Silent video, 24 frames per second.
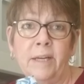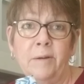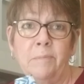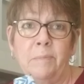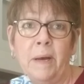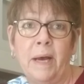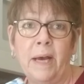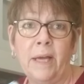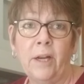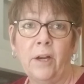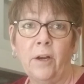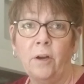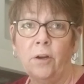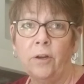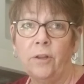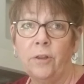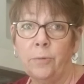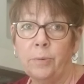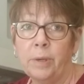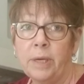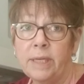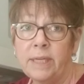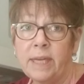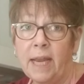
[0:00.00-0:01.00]
of butter,
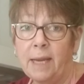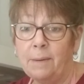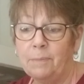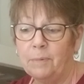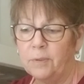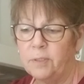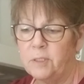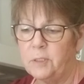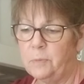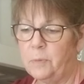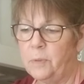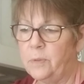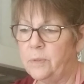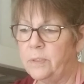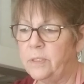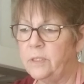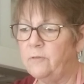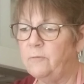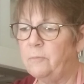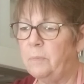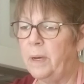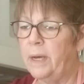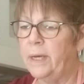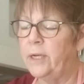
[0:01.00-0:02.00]
3 tablespoons
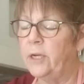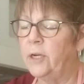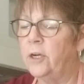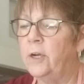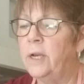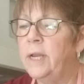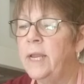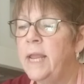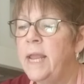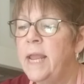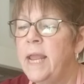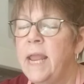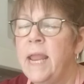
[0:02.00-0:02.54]
of butter,